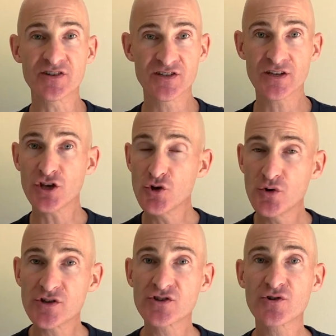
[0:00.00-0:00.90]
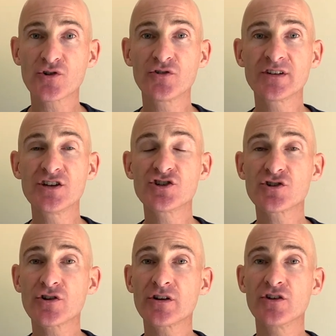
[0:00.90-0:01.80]
This is a unit circle
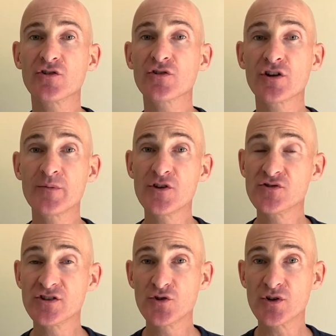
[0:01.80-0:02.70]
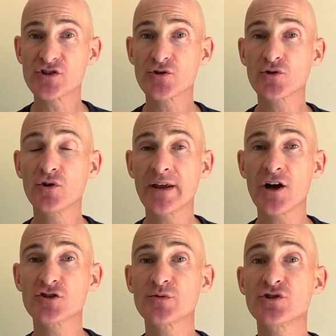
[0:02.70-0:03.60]
t-shirt. You're gonna be using the unit circle in
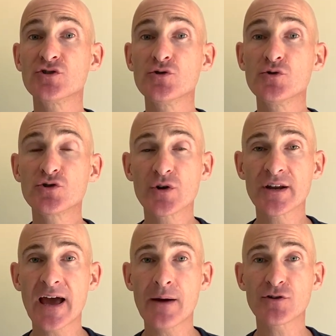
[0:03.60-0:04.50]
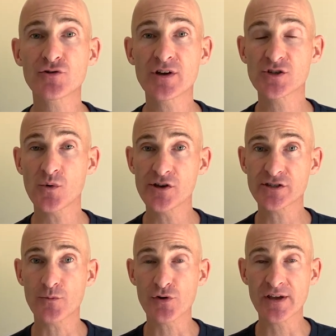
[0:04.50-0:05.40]
Algebra 2, trigonometry, as well
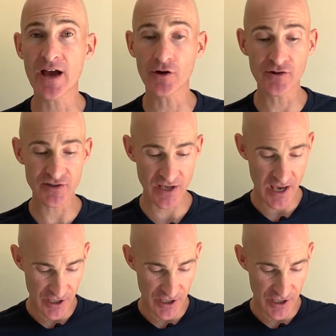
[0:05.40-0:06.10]
as in pre-calculus.